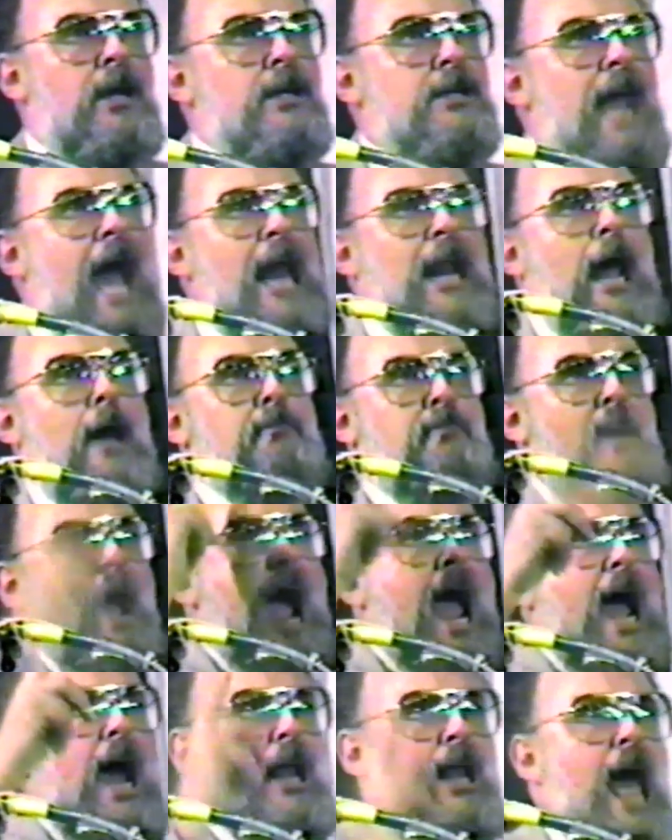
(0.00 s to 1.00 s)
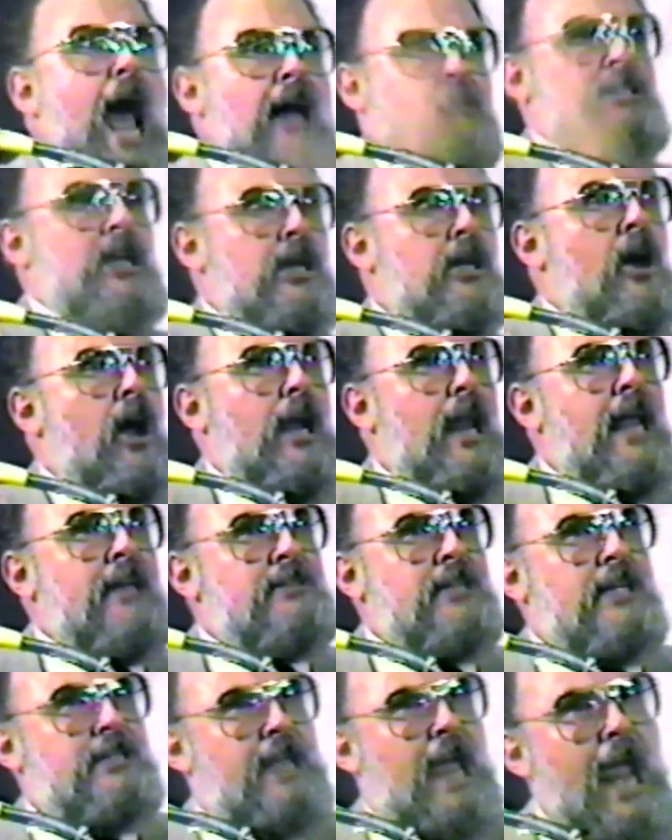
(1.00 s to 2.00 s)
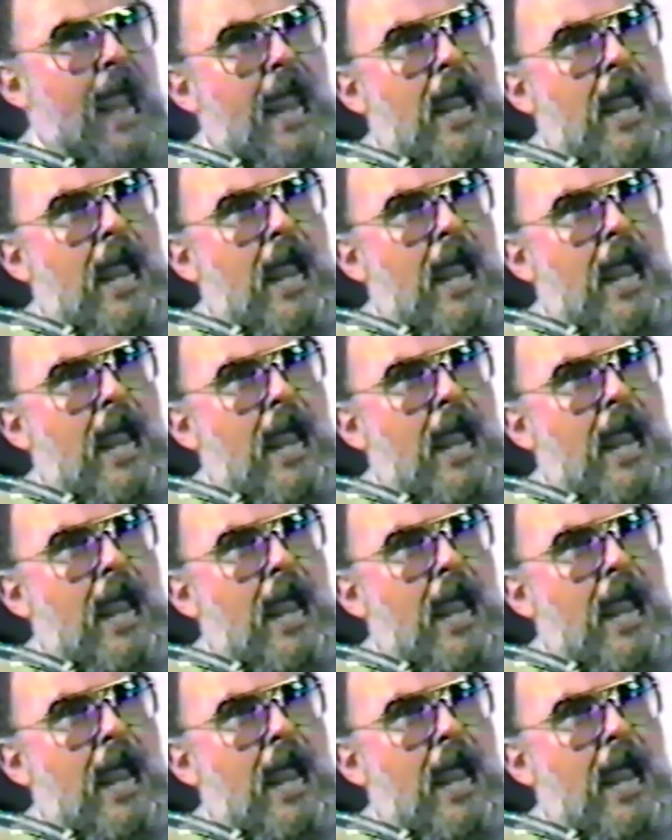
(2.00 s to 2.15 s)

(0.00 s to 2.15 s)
not a biological entity.